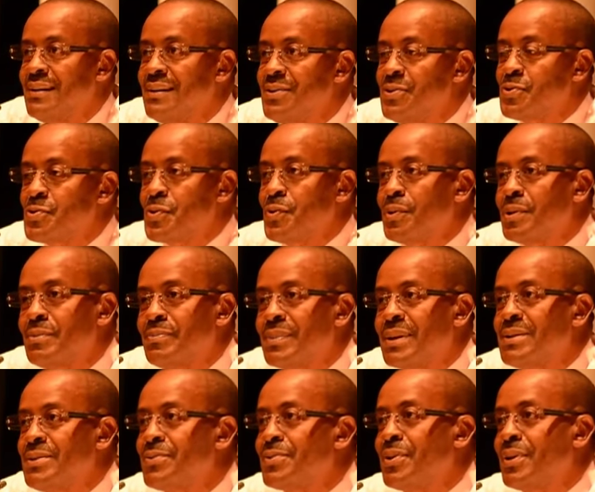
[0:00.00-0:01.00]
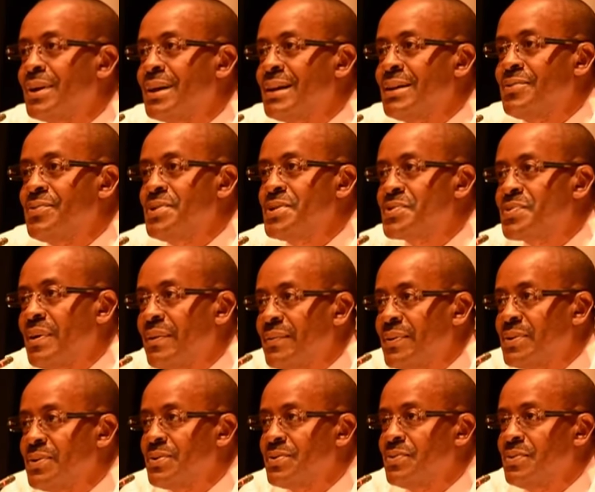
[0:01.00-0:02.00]
You told them that you're going to increase
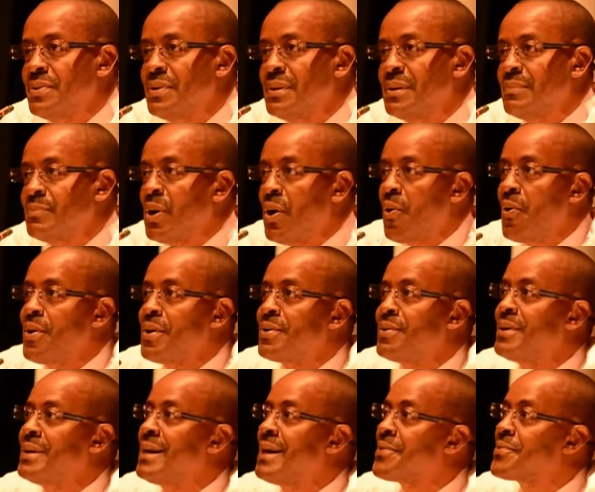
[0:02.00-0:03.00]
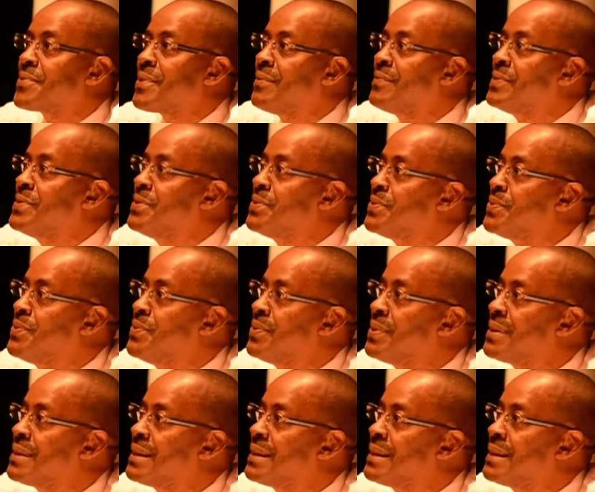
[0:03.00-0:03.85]
revenue, but how are you going to get revenue